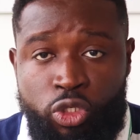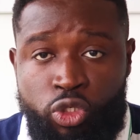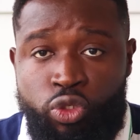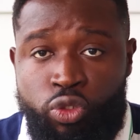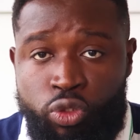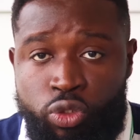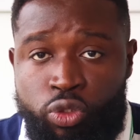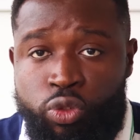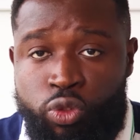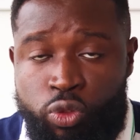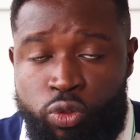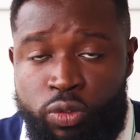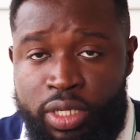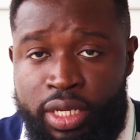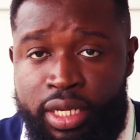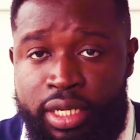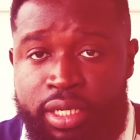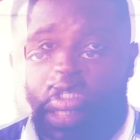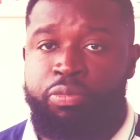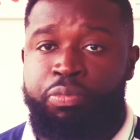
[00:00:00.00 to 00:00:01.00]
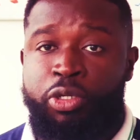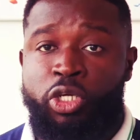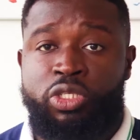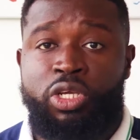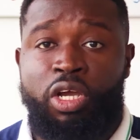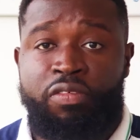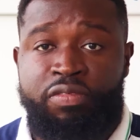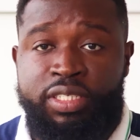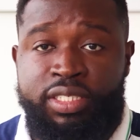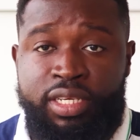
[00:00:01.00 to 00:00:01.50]
you should do today. The
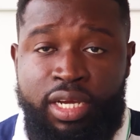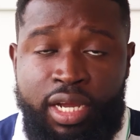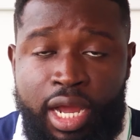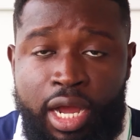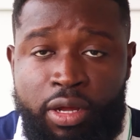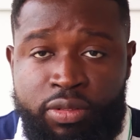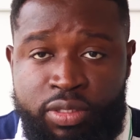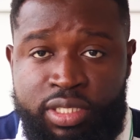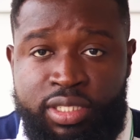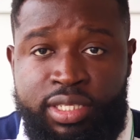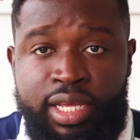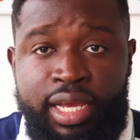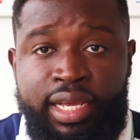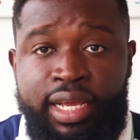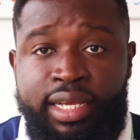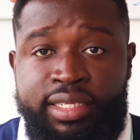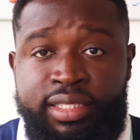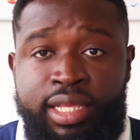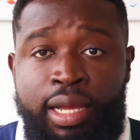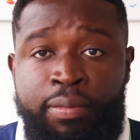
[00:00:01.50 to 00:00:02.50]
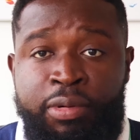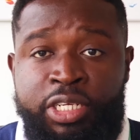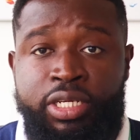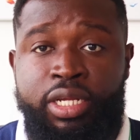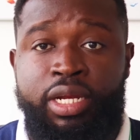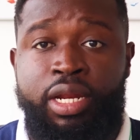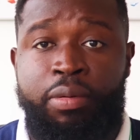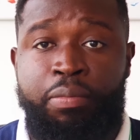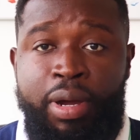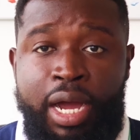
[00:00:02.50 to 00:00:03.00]
beauty of this account is that it
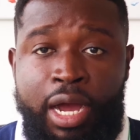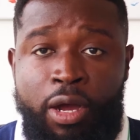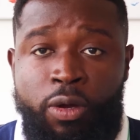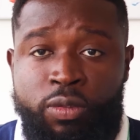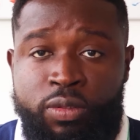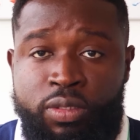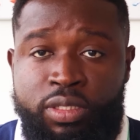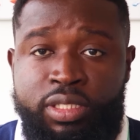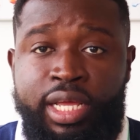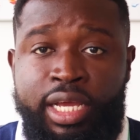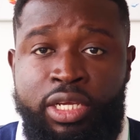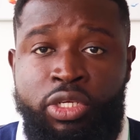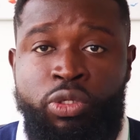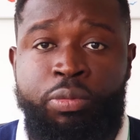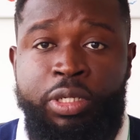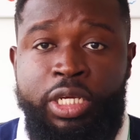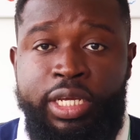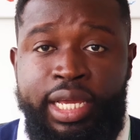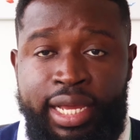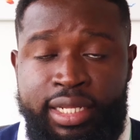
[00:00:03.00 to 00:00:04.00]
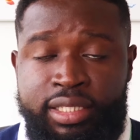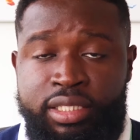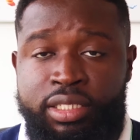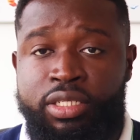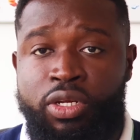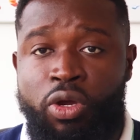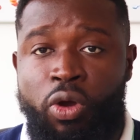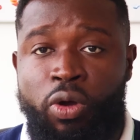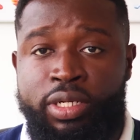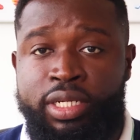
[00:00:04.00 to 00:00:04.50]
establishes an amount that you'll be
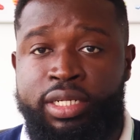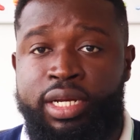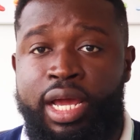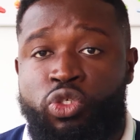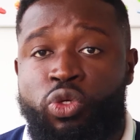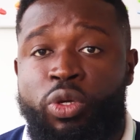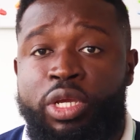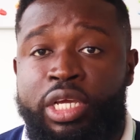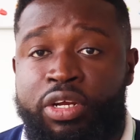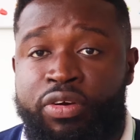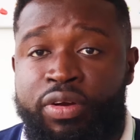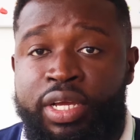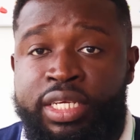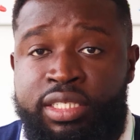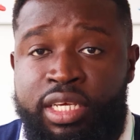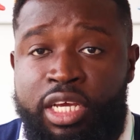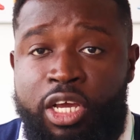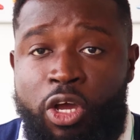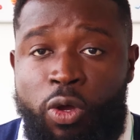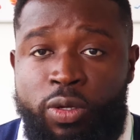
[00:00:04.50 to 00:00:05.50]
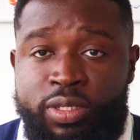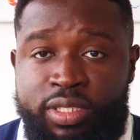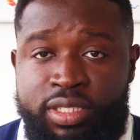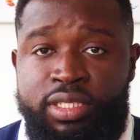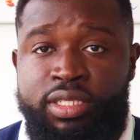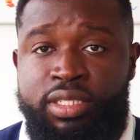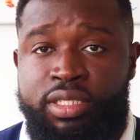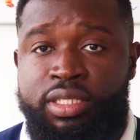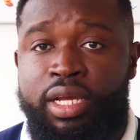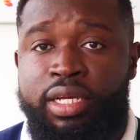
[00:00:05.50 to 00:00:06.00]
getting on, and so it creates a
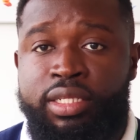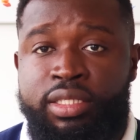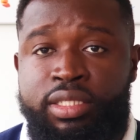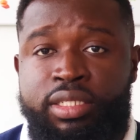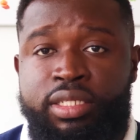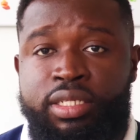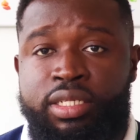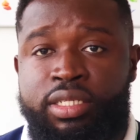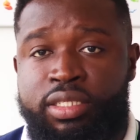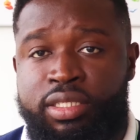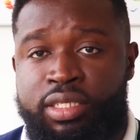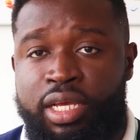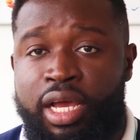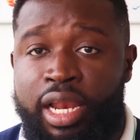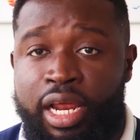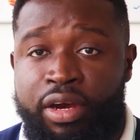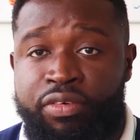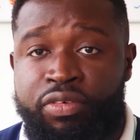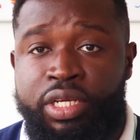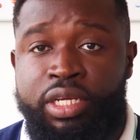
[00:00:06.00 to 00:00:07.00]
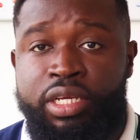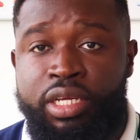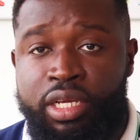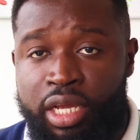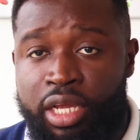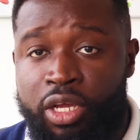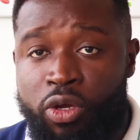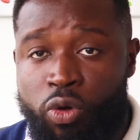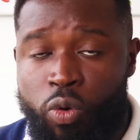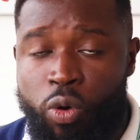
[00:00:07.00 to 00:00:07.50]
consistent salary,
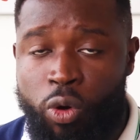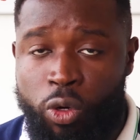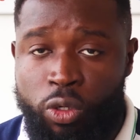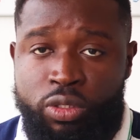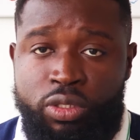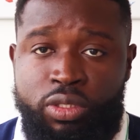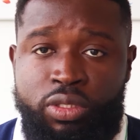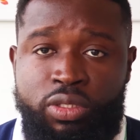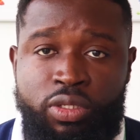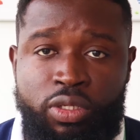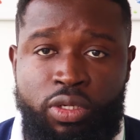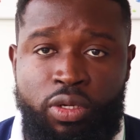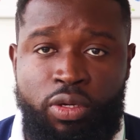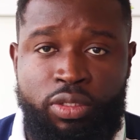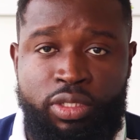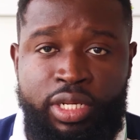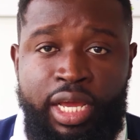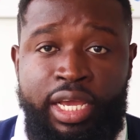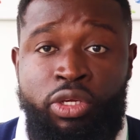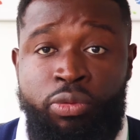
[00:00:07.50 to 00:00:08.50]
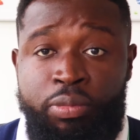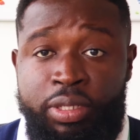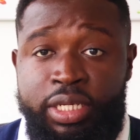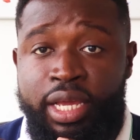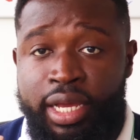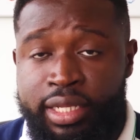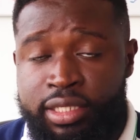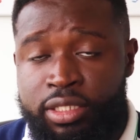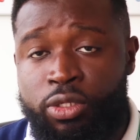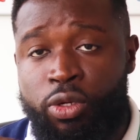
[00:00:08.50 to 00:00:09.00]
in quotes, that you'll be
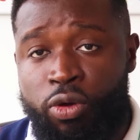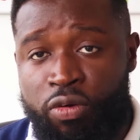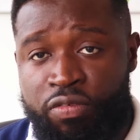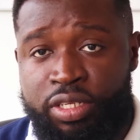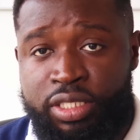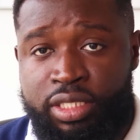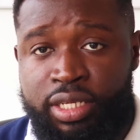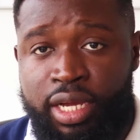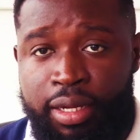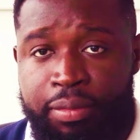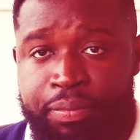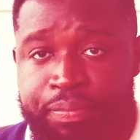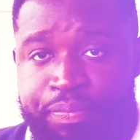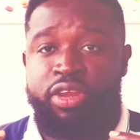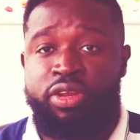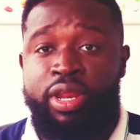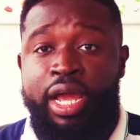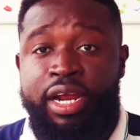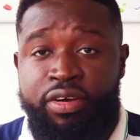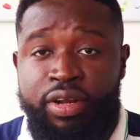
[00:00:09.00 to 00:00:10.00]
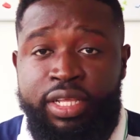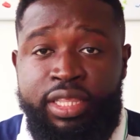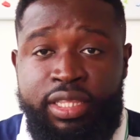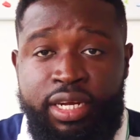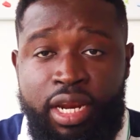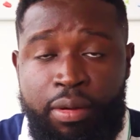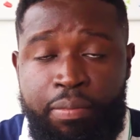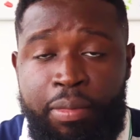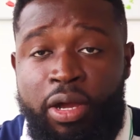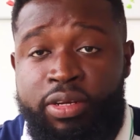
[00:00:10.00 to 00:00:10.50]
getting over time. Another great
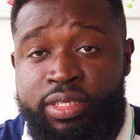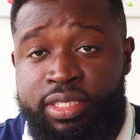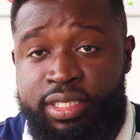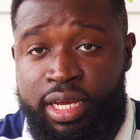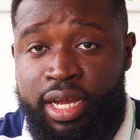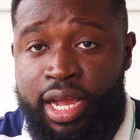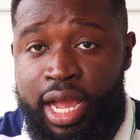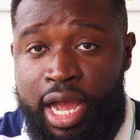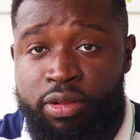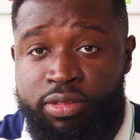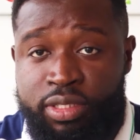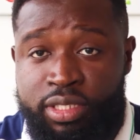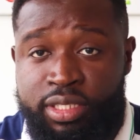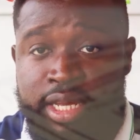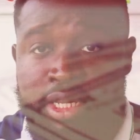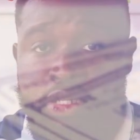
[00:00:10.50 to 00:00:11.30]
thing about this account is